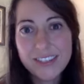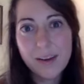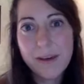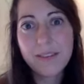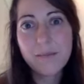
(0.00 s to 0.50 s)

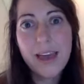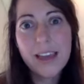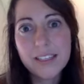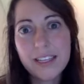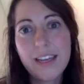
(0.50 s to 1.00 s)
about the
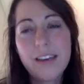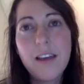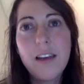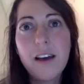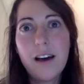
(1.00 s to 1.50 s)
magazine,
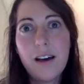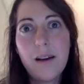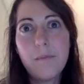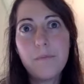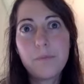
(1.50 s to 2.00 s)

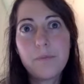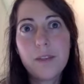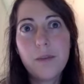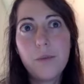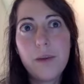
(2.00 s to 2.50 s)

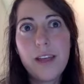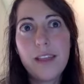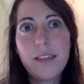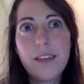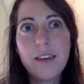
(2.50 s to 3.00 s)
with
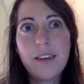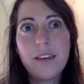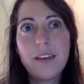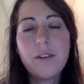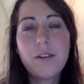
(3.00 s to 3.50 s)

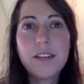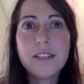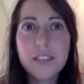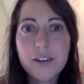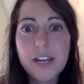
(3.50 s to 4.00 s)

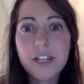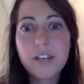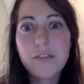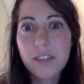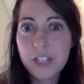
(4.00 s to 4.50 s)

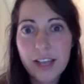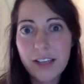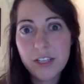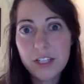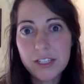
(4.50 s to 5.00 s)
consideration for the
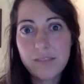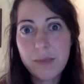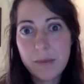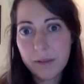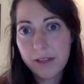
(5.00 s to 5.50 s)
challenges of
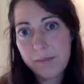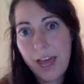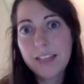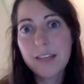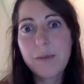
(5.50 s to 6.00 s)
people
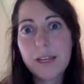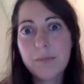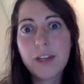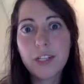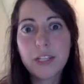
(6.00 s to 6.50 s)
impacted by
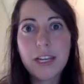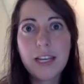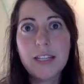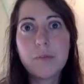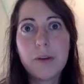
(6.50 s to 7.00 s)
special
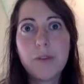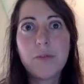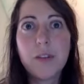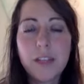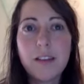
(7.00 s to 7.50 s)
needs, but
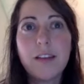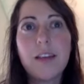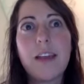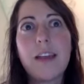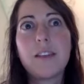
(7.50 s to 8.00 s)
really
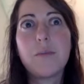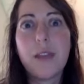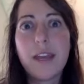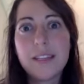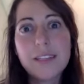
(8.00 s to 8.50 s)
looking at the
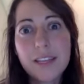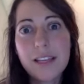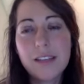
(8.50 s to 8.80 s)
ways that